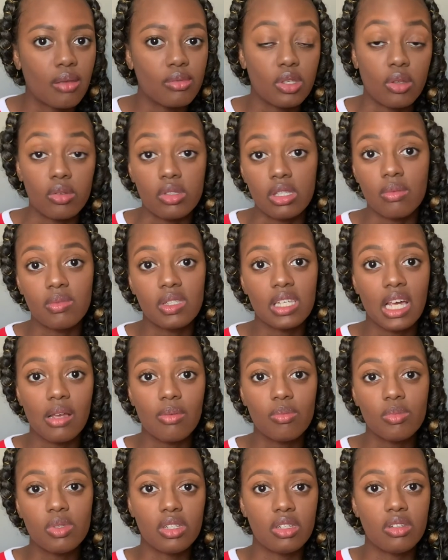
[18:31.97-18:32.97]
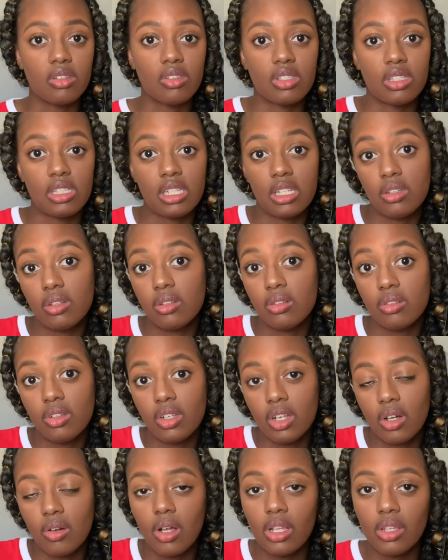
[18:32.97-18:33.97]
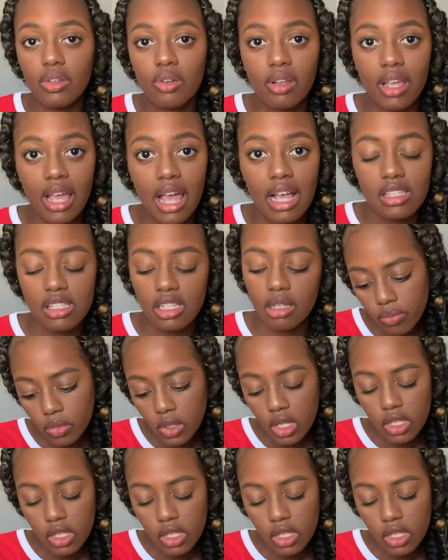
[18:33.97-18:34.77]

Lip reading: so sometimes he's still, you know, a little gassy.